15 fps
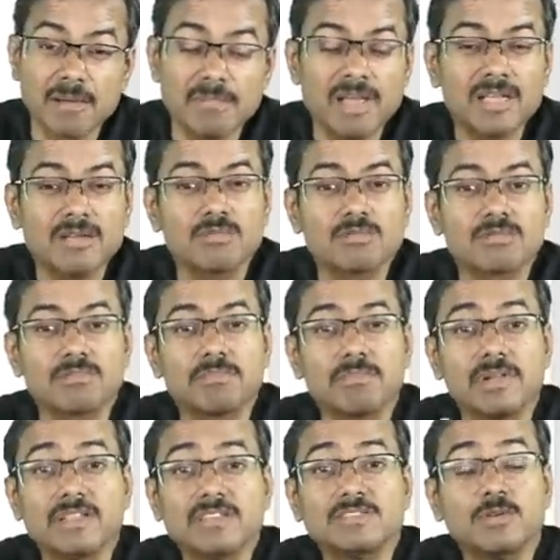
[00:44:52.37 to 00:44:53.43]
I'm like,
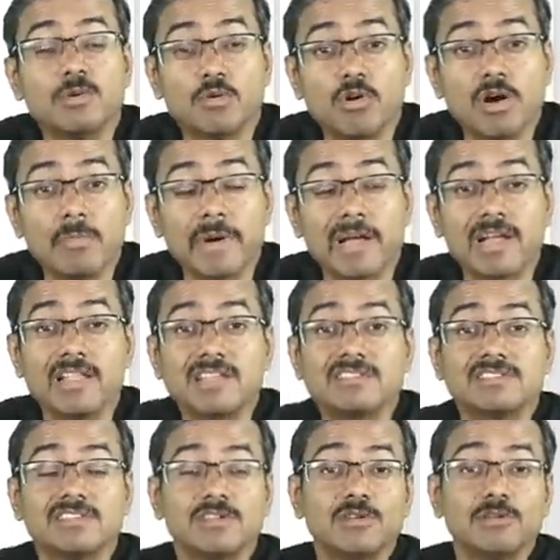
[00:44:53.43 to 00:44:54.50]
please grow up at
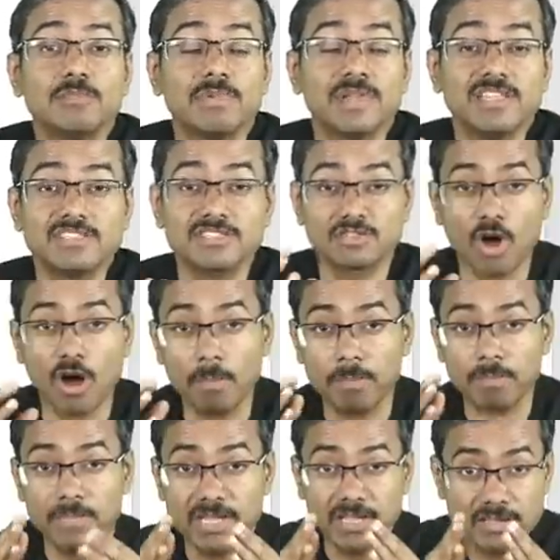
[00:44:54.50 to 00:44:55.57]
least, you know, please
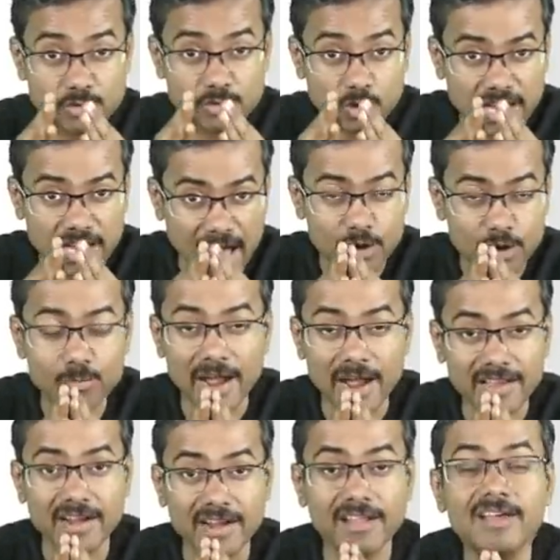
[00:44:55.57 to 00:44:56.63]
stop being so
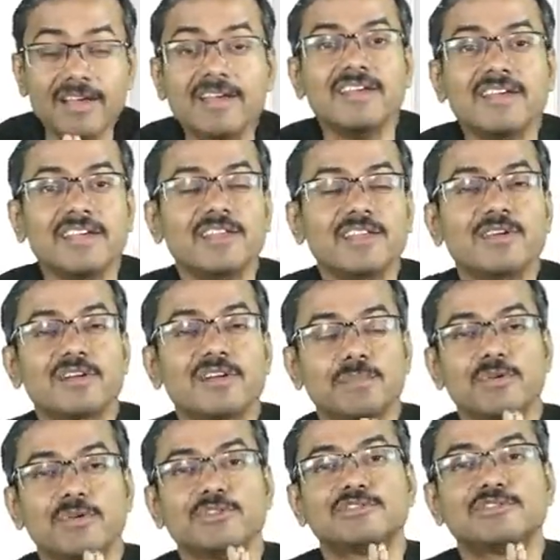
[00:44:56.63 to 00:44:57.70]
narrow-minded in your
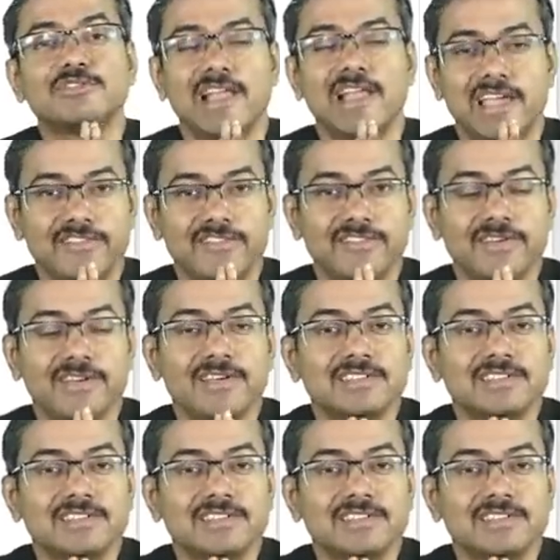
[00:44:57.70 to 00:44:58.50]
approach to life.